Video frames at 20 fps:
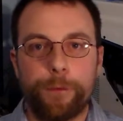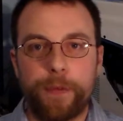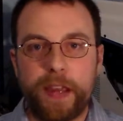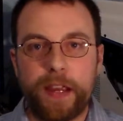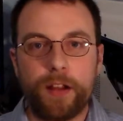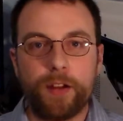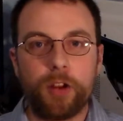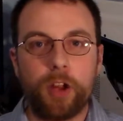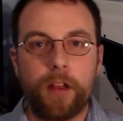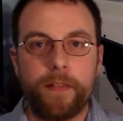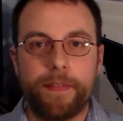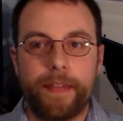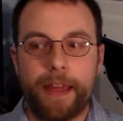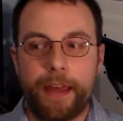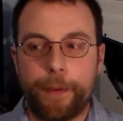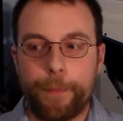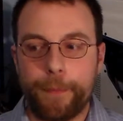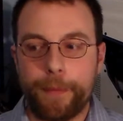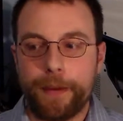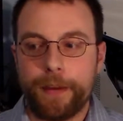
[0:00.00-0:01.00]
fail on
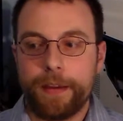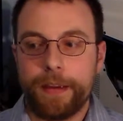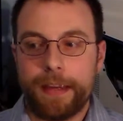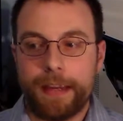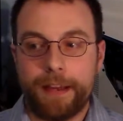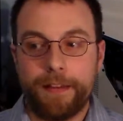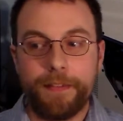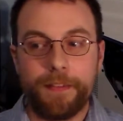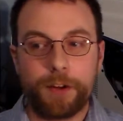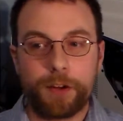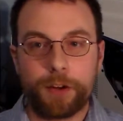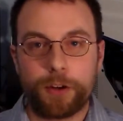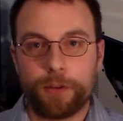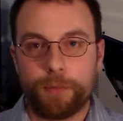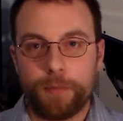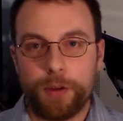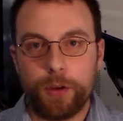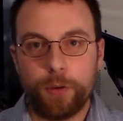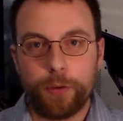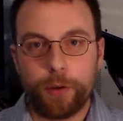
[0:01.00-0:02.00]
them in their
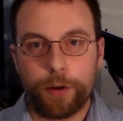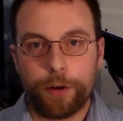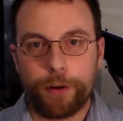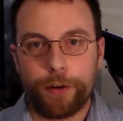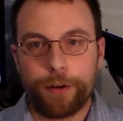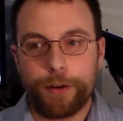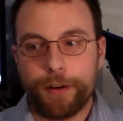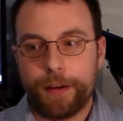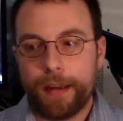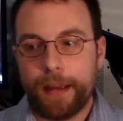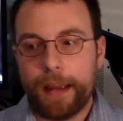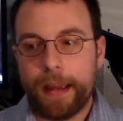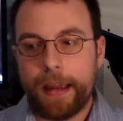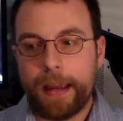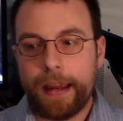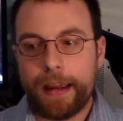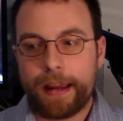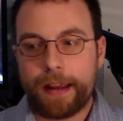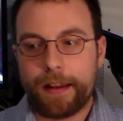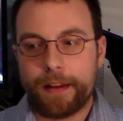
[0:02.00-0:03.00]
computer,
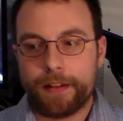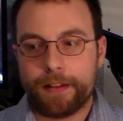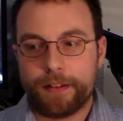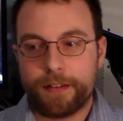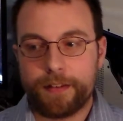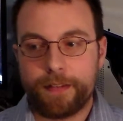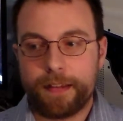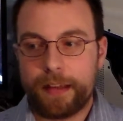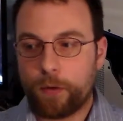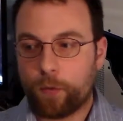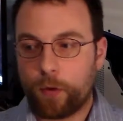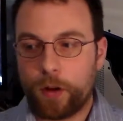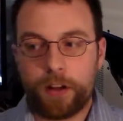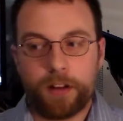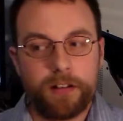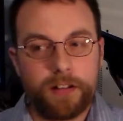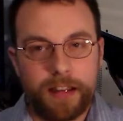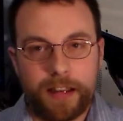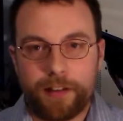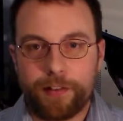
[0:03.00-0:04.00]
and they
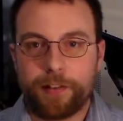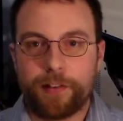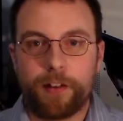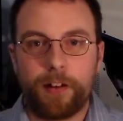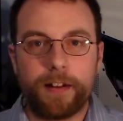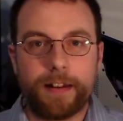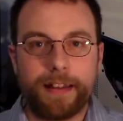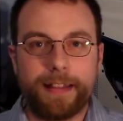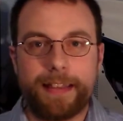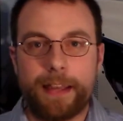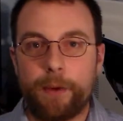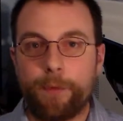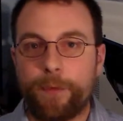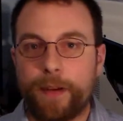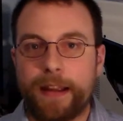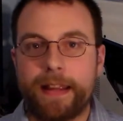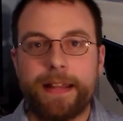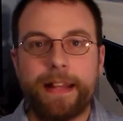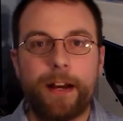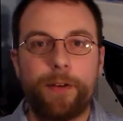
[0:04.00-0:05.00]
run tests on it, they
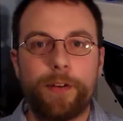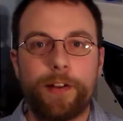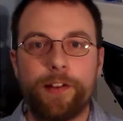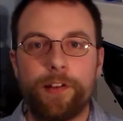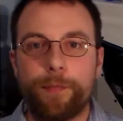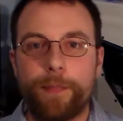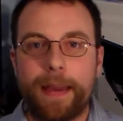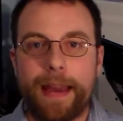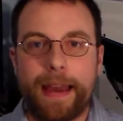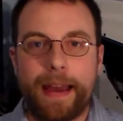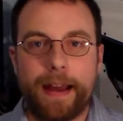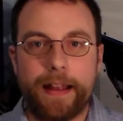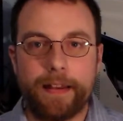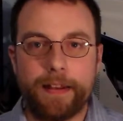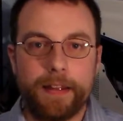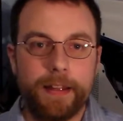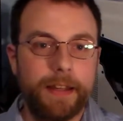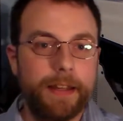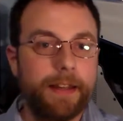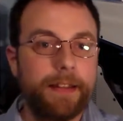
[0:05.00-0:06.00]
find out it's
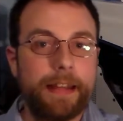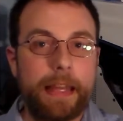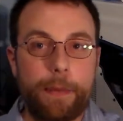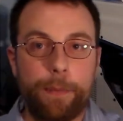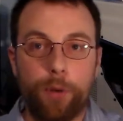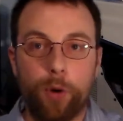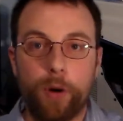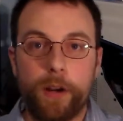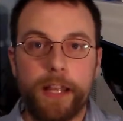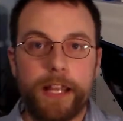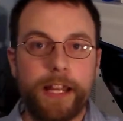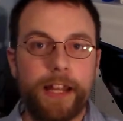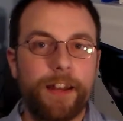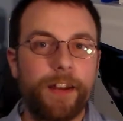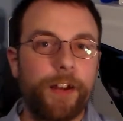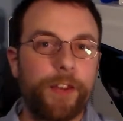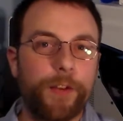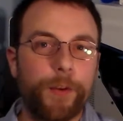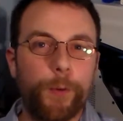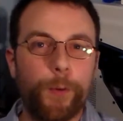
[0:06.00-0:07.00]
bad, they put in
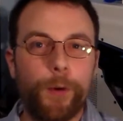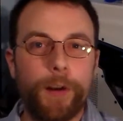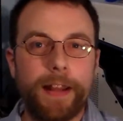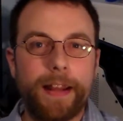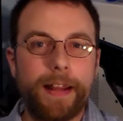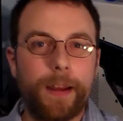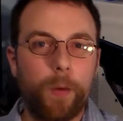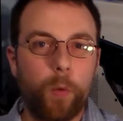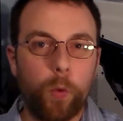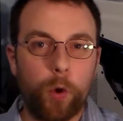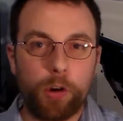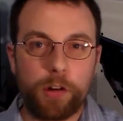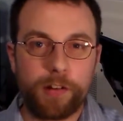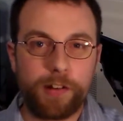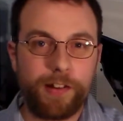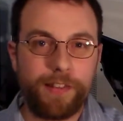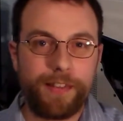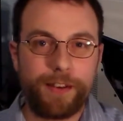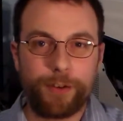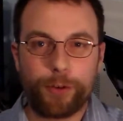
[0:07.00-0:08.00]
another one and it
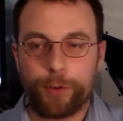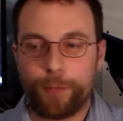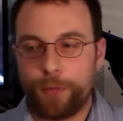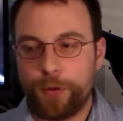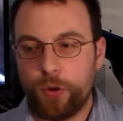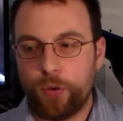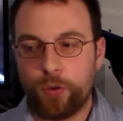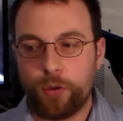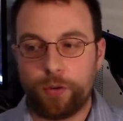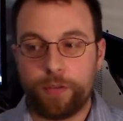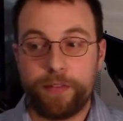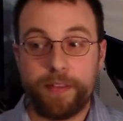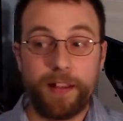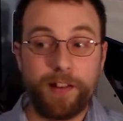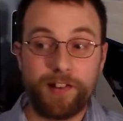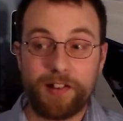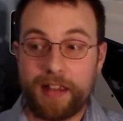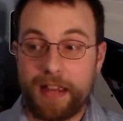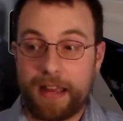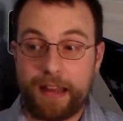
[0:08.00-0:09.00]
works in their computer, and
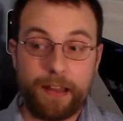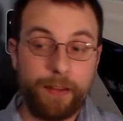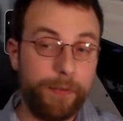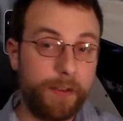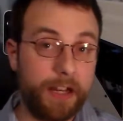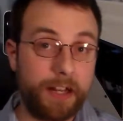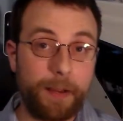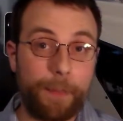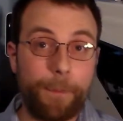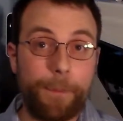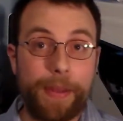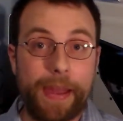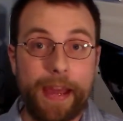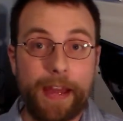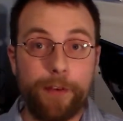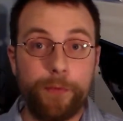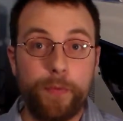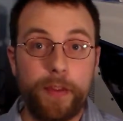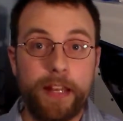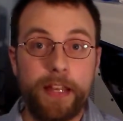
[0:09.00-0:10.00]
they say, I've got a
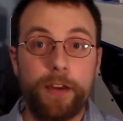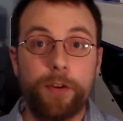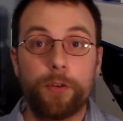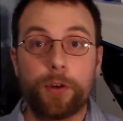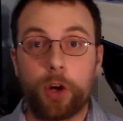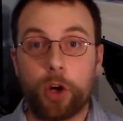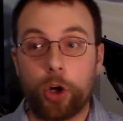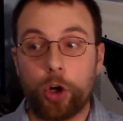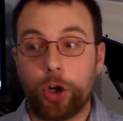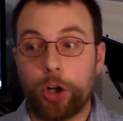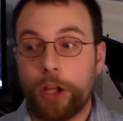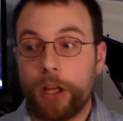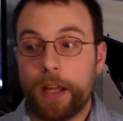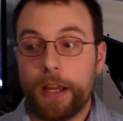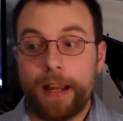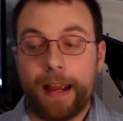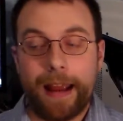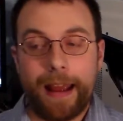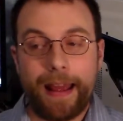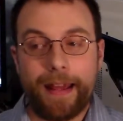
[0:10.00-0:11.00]
bad video card,
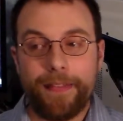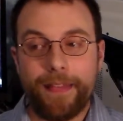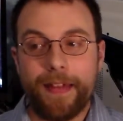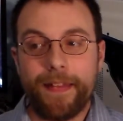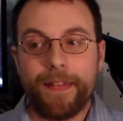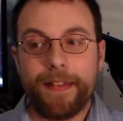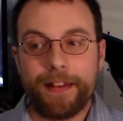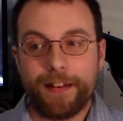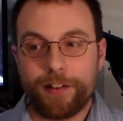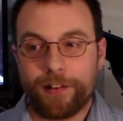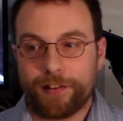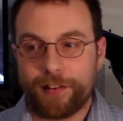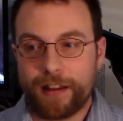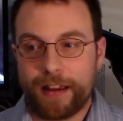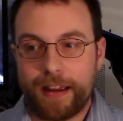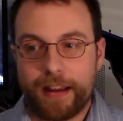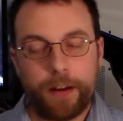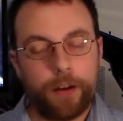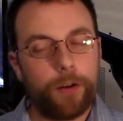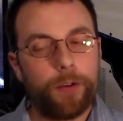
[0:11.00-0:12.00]
and then they
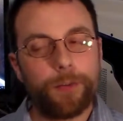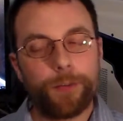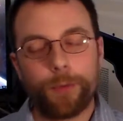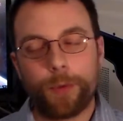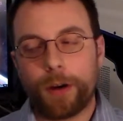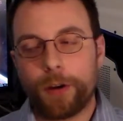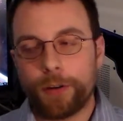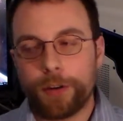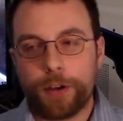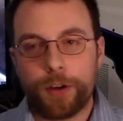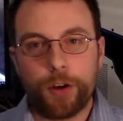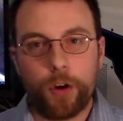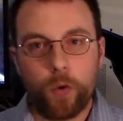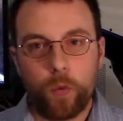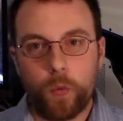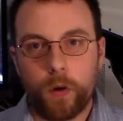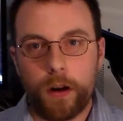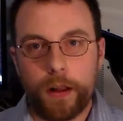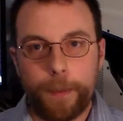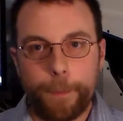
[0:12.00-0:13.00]
decide, oh, well, you
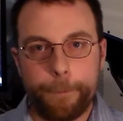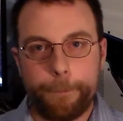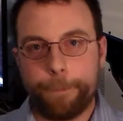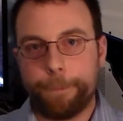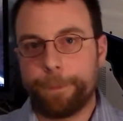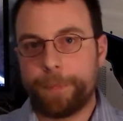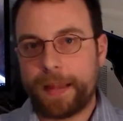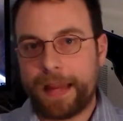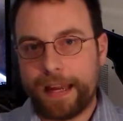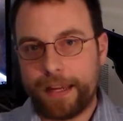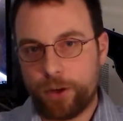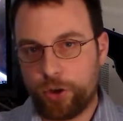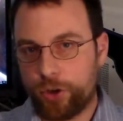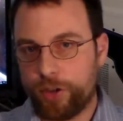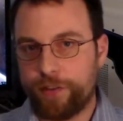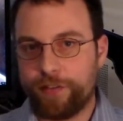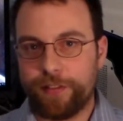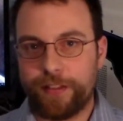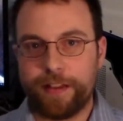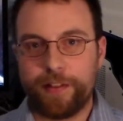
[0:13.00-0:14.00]
know what? I
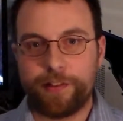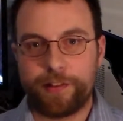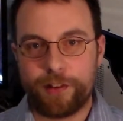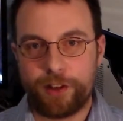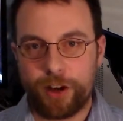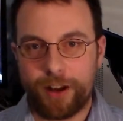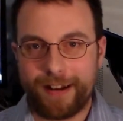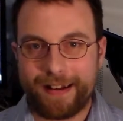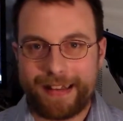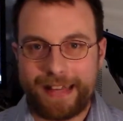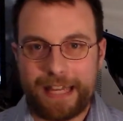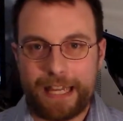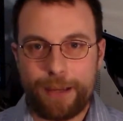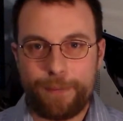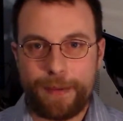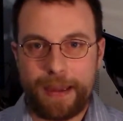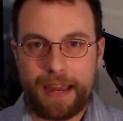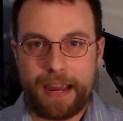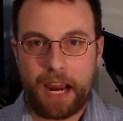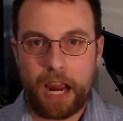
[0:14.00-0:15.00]
could list it on
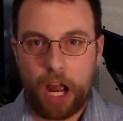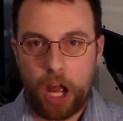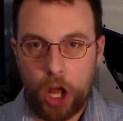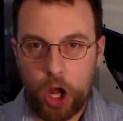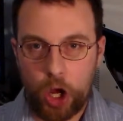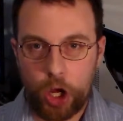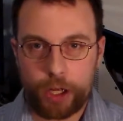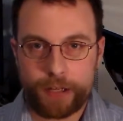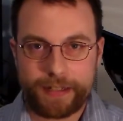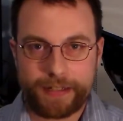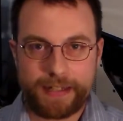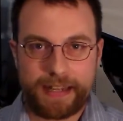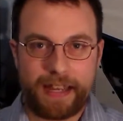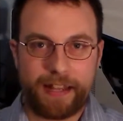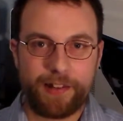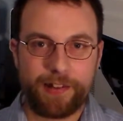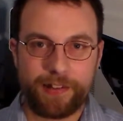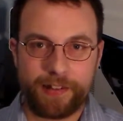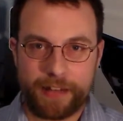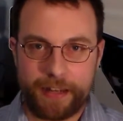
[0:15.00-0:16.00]
eBay
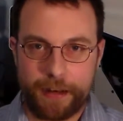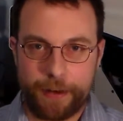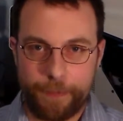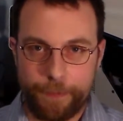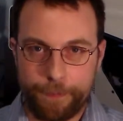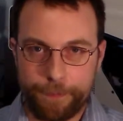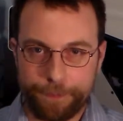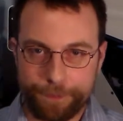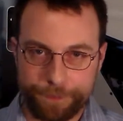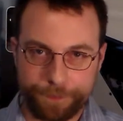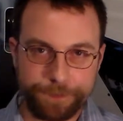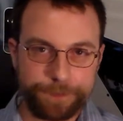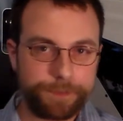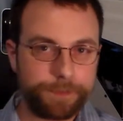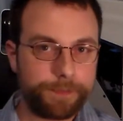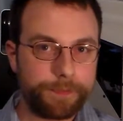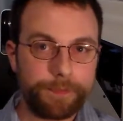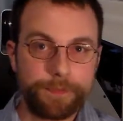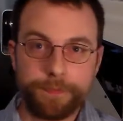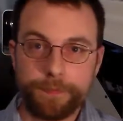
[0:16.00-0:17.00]
untested.
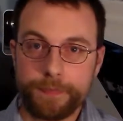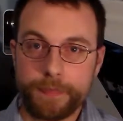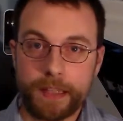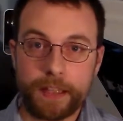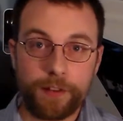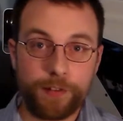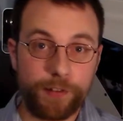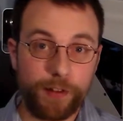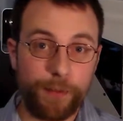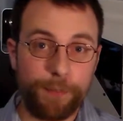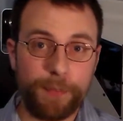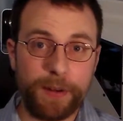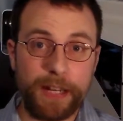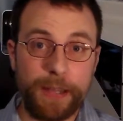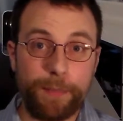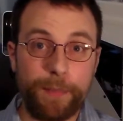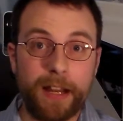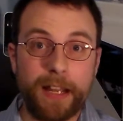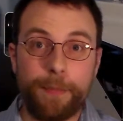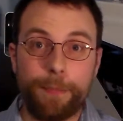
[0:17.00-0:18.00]

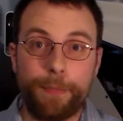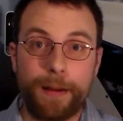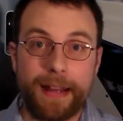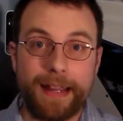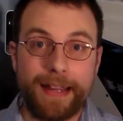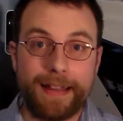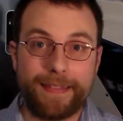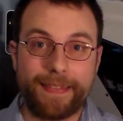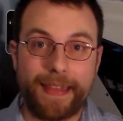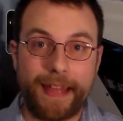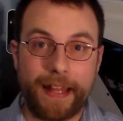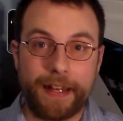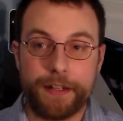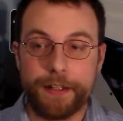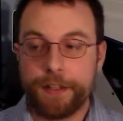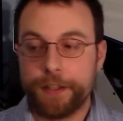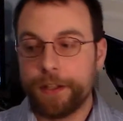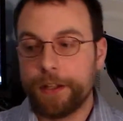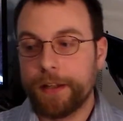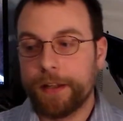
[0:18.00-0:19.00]
Somebody might buy it then.
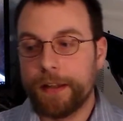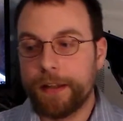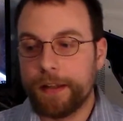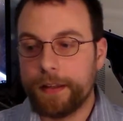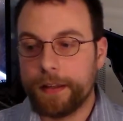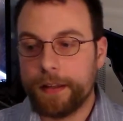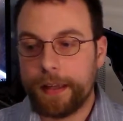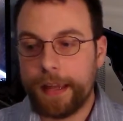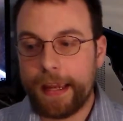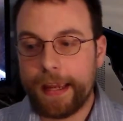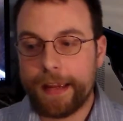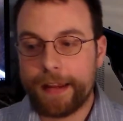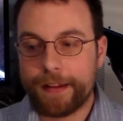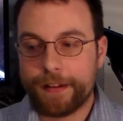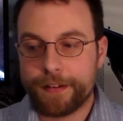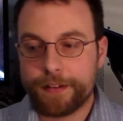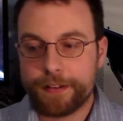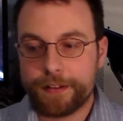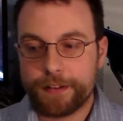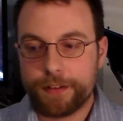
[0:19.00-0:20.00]

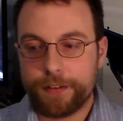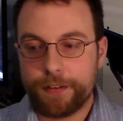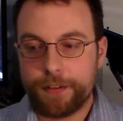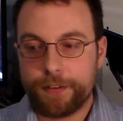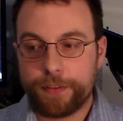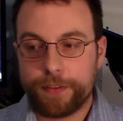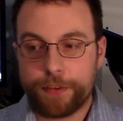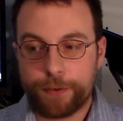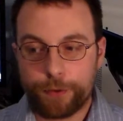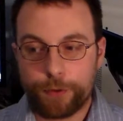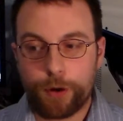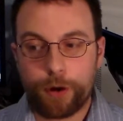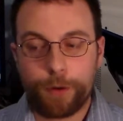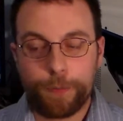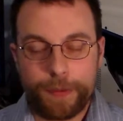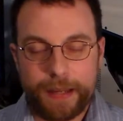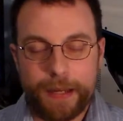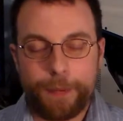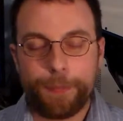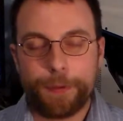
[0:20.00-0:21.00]
And there
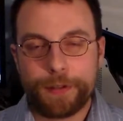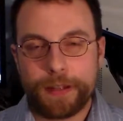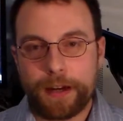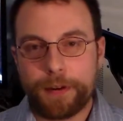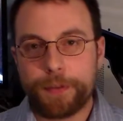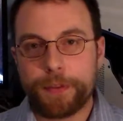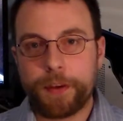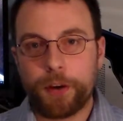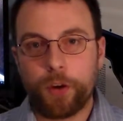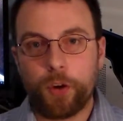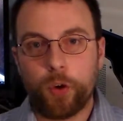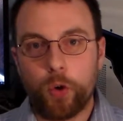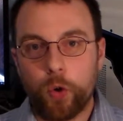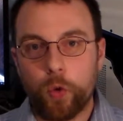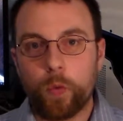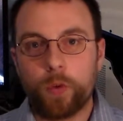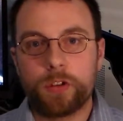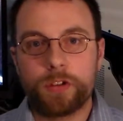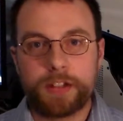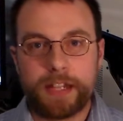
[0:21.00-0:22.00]
are people out there
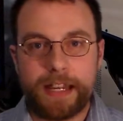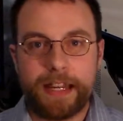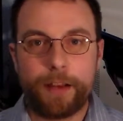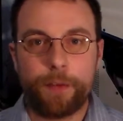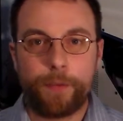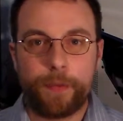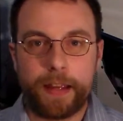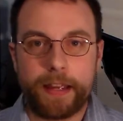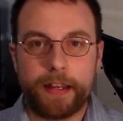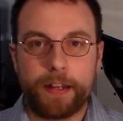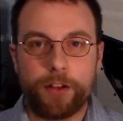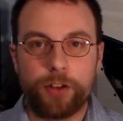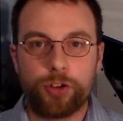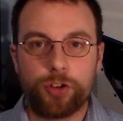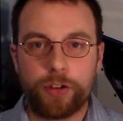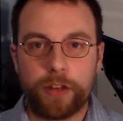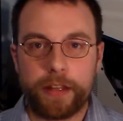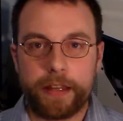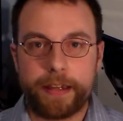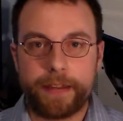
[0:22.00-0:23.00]
who will take
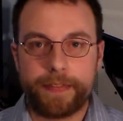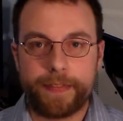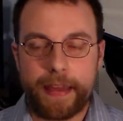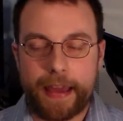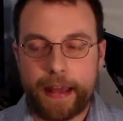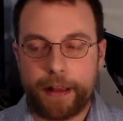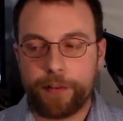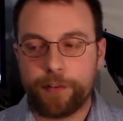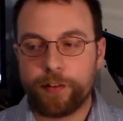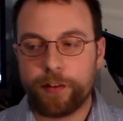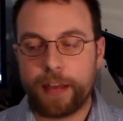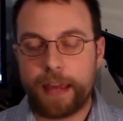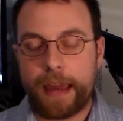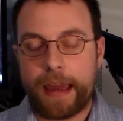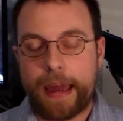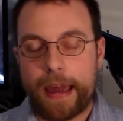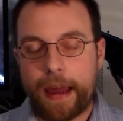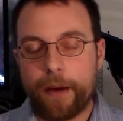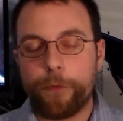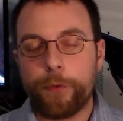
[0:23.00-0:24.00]
advantage like that, so
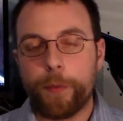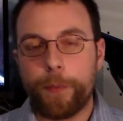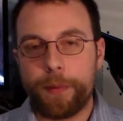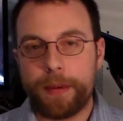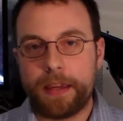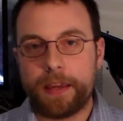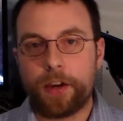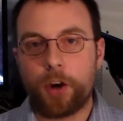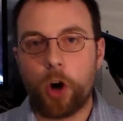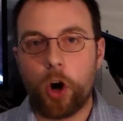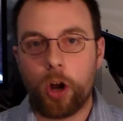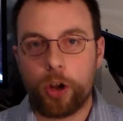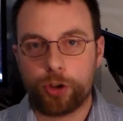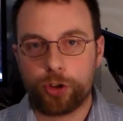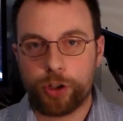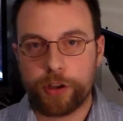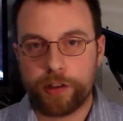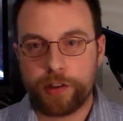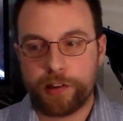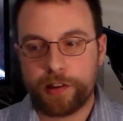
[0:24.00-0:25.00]
you have to be
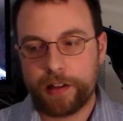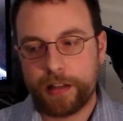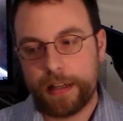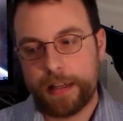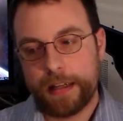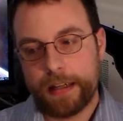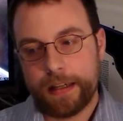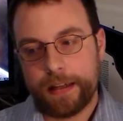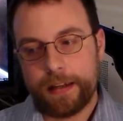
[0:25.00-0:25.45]
cautious.